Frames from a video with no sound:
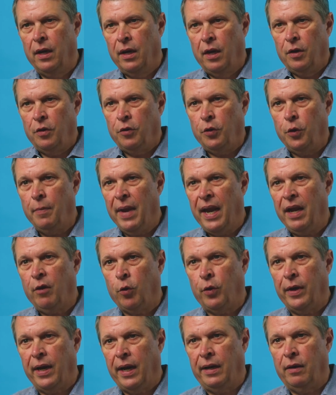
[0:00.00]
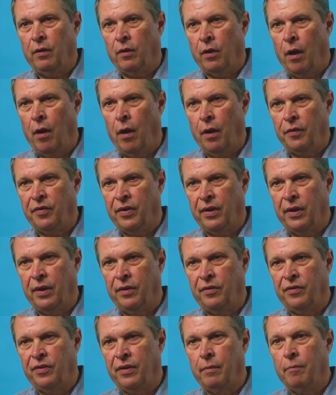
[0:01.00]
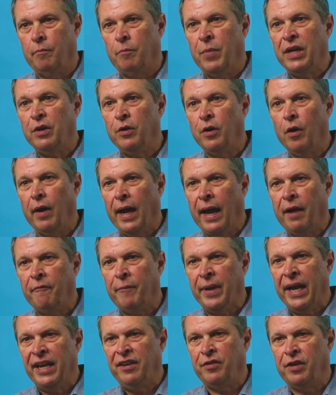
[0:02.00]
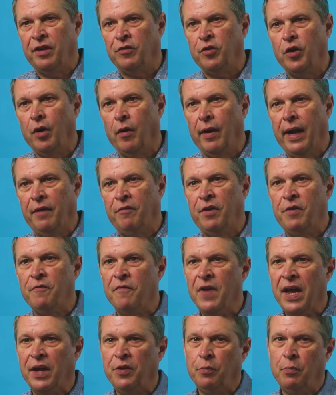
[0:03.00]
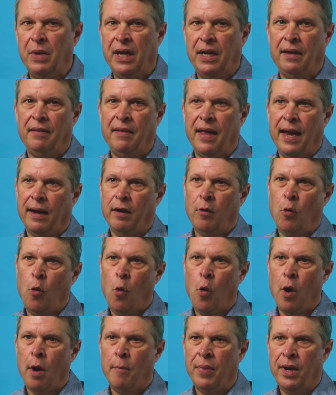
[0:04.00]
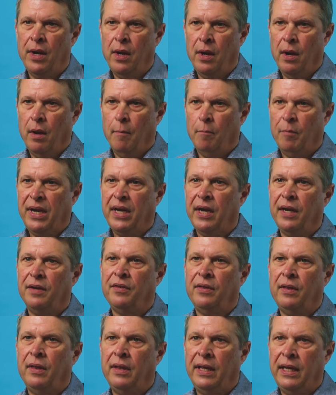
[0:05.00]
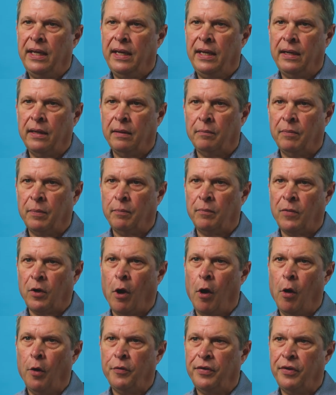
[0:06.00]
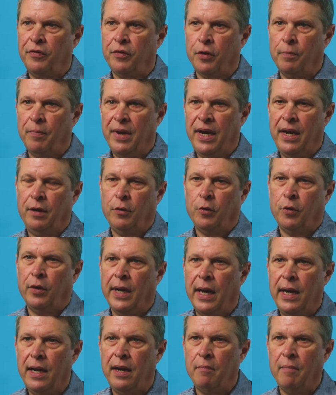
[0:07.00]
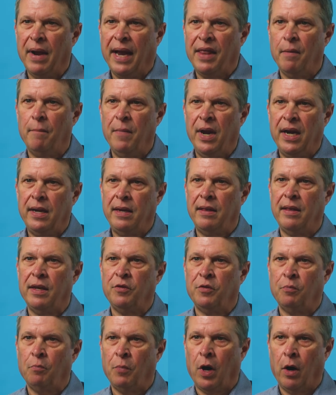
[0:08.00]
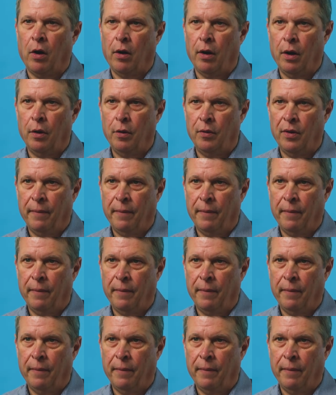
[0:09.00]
You may create losses, but you don't have basis. You don't have investment in that corp because the losses are being created by the money that's borrowed.